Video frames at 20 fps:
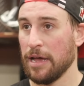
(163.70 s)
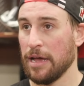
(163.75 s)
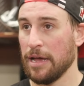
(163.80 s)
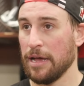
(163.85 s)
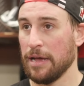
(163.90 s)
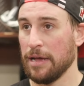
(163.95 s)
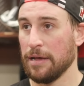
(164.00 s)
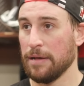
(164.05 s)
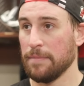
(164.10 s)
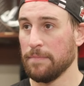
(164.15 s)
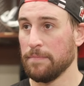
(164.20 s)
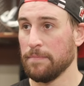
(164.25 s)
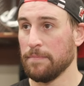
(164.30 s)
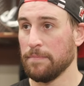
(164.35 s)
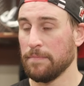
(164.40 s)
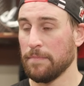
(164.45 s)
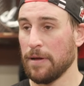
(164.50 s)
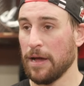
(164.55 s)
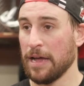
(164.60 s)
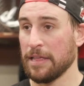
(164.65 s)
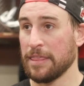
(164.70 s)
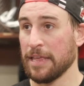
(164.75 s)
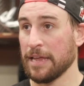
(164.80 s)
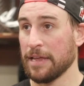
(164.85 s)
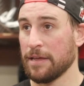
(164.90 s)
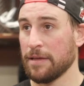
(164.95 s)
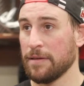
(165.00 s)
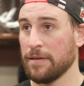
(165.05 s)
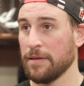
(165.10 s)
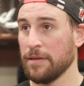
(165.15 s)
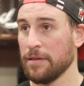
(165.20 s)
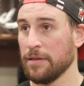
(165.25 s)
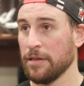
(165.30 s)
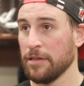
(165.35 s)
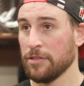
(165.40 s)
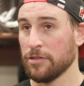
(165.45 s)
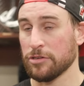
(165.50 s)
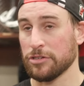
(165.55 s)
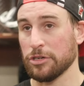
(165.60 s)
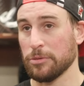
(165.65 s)
I think
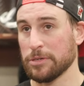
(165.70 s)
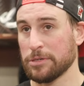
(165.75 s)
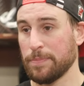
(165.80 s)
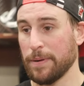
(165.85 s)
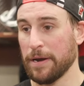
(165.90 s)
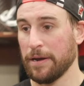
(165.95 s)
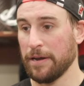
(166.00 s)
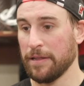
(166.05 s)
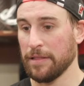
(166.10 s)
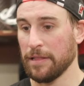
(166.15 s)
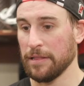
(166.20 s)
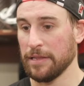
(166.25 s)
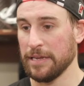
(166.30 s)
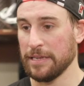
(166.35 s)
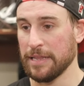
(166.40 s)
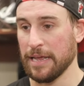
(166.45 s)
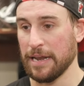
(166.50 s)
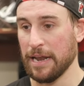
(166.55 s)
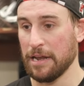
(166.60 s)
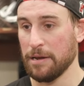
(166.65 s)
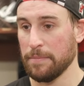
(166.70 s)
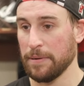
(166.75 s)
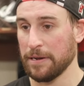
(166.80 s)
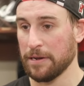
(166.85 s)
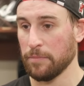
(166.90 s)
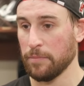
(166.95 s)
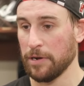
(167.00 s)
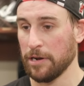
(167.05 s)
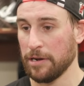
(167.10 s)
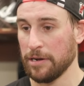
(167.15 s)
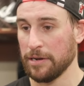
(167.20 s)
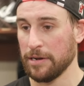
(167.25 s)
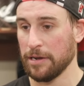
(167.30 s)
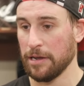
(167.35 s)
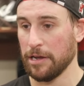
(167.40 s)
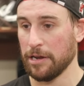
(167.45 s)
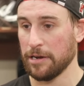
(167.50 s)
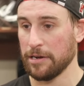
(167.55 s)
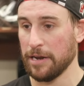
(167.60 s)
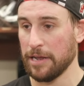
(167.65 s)
there's so much parity in the league that anybody can win
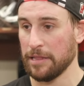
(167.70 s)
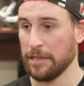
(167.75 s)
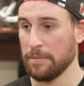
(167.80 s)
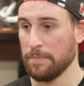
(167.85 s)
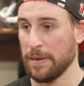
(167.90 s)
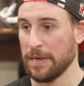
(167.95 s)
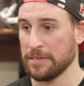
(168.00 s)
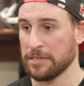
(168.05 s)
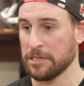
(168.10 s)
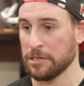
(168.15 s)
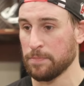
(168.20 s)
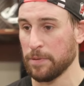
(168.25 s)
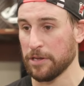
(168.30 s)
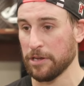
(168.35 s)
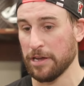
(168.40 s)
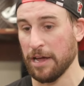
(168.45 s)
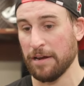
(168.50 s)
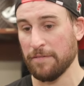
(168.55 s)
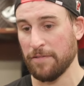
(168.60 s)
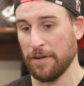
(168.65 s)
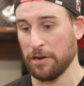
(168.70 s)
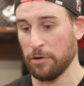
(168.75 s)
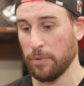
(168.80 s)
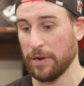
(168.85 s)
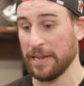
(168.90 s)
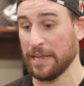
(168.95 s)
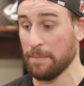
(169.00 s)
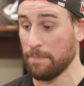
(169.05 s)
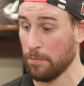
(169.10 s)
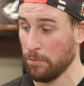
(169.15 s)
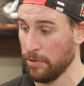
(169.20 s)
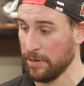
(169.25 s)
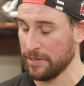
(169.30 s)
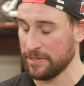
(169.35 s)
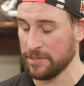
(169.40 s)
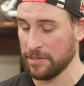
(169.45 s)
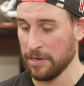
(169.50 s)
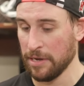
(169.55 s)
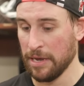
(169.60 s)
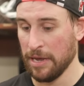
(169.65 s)
on a nightly basis, but you got to find a way to get
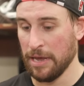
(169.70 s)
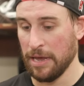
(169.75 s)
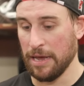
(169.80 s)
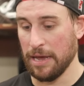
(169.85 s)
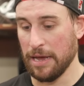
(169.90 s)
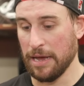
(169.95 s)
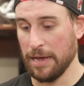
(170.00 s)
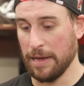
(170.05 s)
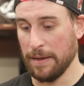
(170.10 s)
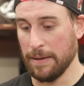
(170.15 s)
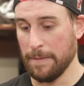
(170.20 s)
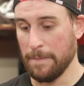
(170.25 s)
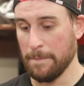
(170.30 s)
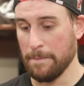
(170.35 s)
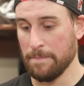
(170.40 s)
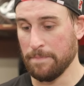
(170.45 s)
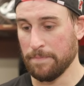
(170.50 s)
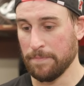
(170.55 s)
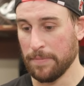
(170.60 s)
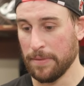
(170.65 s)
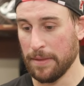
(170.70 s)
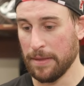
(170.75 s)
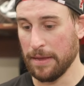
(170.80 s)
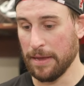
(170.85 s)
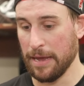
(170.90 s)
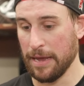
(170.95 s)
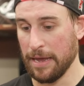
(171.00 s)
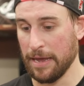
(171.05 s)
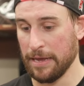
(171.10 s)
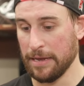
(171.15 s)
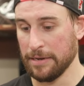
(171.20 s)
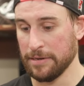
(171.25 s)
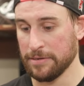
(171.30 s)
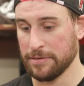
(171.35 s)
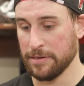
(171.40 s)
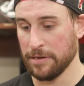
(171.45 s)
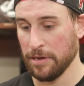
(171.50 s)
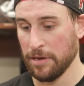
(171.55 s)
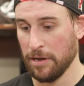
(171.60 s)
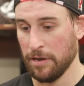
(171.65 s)
points.
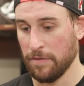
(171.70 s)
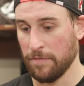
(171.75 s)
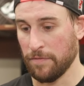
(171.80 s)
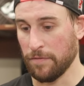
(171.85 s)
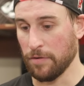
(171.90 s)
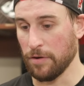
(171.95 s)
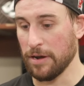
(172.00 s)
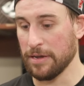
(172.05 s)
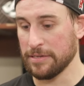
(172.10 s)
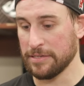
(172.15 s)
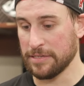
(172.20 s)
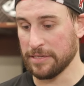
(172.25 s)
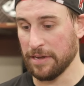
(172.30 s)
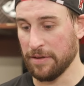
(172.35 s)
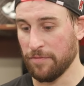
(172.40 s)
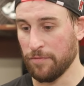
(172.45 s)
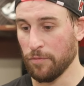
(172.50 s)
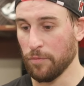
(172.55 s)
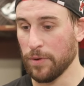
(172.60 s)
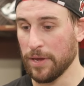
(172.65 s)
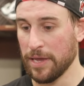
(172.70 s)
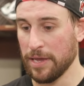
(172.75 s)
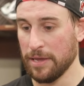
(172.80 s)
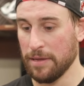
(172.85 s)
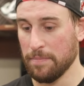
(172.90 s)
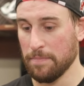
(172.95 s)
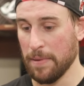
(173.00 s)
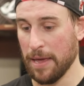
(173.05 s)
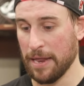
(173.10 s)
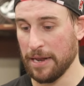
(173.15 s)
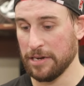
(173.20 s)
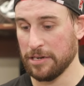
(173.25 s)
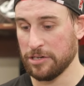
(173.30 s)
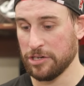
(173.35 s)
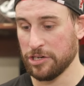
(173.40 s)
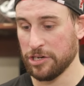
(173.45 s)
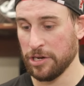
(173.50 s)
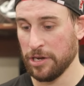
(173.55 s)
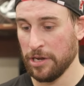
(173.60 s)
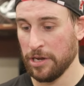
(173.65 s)
And for us, if we
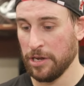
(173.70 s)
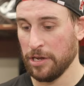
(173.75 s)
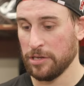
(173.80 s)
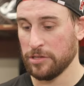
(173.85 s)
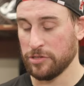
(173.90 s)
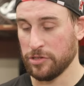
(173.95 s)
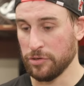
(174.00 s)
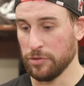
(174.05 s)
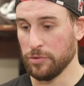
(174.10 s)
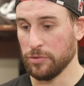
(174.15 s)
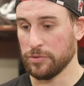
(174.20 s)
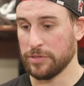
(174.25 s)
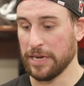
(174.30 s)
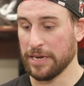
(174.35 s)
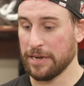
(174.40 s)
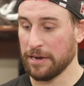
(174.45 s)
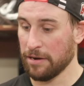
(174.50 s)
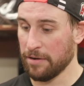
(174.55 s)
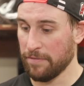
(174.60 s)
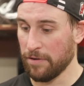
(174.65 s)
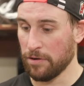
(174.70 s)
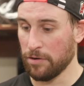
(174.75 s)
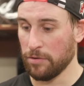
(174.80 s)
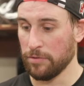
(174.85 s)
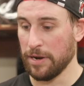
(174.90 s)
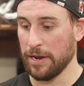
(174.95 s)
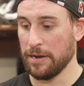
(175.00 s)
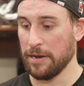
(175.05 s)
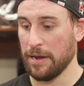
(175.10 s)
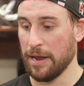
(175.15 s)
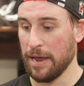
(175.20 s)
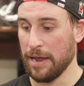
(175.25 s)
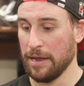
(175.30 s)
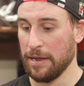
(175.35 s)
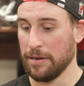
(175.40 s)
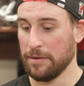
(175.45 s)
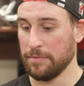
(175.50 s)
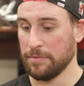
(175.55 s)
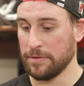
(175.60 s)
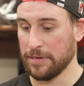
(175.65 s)
manage to take care of our own end
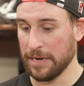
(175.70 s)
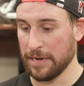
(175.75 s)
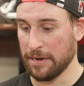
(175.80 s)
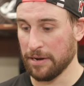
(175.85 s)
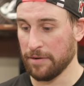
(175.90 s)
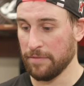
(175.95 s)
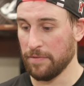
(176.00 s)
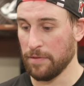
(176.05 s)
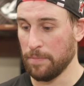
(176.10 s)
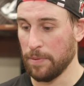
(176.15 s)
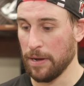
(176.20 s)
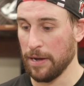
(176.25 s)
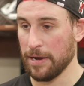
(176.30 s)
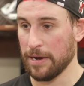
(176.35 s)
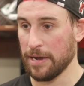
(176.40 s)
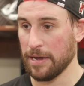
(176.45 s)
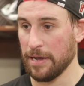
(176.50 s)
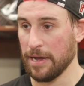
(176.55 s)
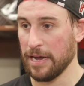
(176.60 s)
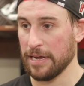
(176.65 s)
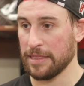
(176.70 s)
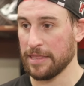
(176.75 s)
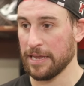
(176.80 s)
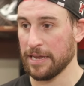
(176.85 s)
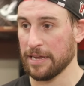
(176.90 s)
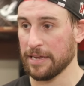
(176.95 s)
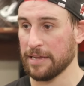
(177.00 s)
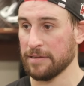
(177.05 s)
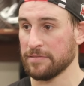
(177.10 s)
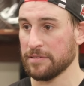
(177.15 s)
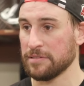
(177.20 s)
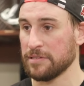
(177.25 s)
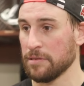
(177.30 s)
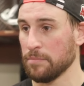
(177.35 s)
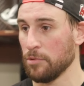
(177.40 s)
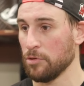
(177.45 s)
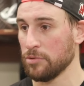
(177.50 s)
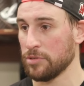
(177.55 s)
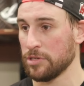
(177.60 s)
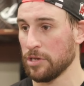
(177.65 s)
and take care of the puck, I think it gives us
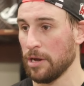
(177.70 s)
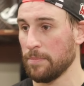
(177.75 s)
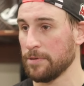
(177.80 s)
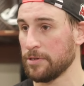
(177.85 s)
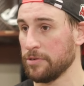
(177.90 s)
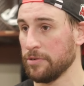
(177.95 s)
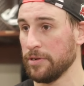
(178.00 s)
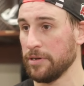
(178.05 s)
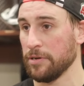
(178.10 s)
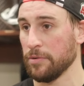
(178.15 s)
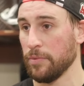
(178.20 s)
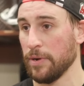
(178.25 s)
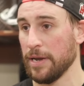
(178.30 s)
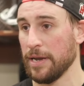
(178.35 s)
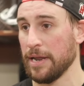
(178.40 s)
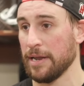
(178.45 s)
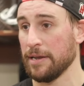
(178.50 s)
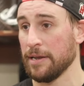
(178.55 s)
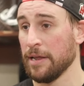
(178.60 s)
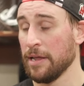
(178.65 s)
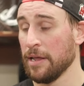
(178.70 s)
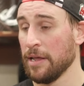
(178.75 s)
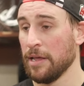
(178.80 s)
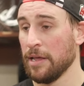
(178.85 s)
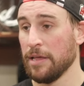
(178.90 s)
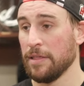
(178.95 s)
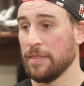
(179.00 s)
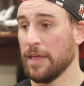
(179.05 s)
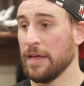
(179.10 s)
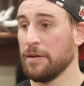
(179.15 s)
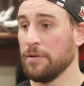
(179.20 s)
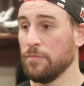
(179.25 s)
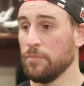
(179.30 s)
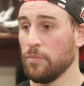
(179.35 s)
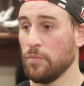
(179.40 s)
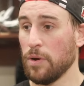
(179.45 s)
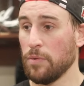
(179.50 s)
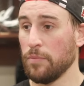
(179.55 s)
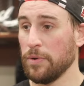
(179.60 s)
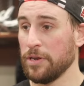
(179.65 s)
the most opportunity to win. And
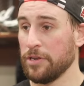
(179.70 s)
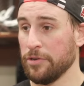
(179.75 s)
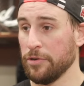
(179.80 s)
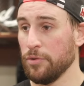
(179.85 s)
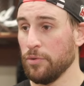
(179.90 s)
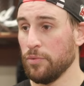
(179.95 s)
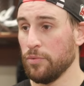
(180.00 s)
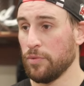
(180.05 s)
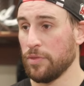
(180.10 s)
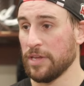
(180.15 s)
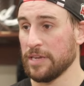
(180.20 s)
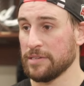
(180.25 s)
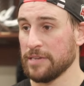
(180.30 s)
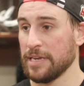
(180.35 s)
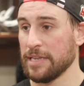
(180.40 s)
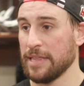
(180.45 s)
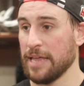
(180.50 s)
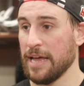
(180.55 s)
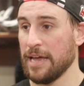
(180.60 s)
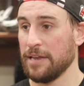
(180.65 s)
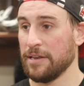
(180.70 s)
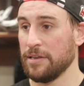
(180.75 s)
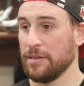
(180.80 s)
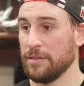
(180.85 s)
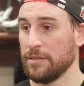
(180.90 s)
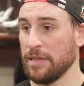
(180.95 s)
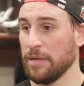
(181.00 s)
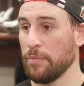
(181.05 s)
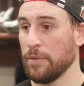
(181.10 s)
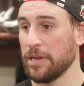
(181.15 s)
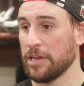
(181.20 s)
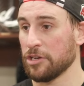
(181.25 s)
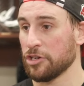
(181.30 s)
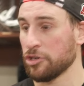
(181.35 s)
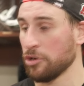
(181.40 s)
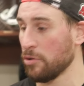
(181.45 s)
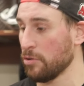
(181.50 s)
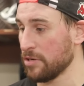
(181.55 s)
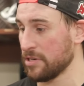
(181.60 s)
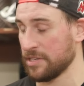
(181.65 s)
then when we do things like that, then we can
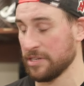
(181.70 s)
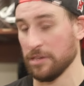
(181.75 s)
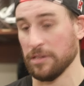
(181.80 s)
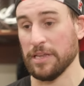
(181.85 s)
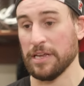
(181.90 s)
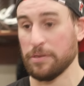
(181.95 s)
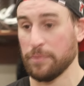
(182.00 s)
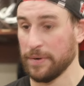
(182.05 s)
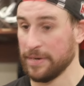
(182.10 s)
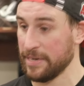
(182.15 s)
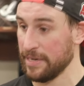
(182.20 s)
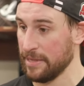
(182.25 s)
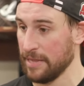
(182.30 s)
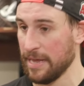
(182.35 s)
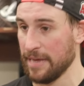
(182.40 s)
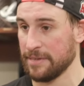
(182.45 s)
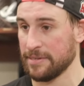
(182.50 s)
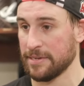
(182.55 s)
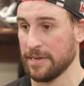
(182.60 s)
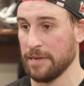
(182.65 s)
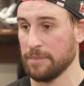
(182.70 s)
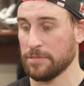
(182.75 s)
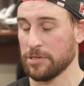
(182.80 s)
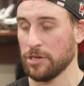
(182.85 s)
show our skill like we did last game.